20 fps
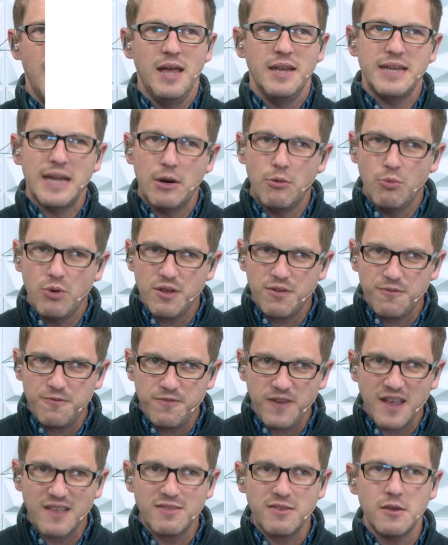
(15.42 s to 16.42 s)
Now, with
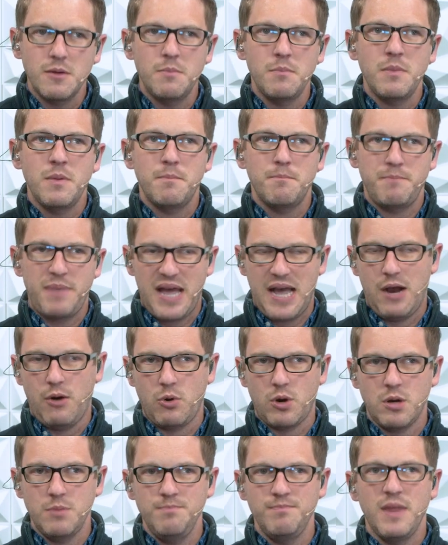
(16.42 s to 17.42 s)
Phantom
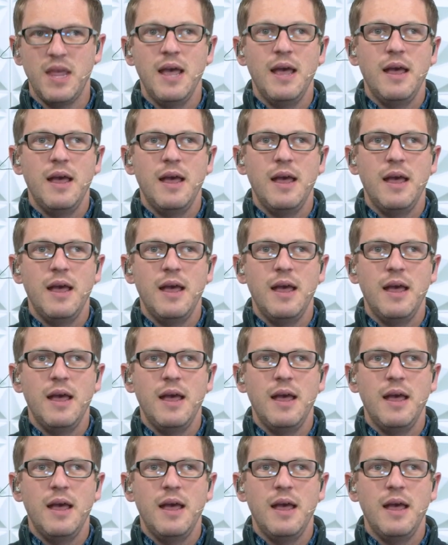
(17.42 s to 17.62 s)
Power,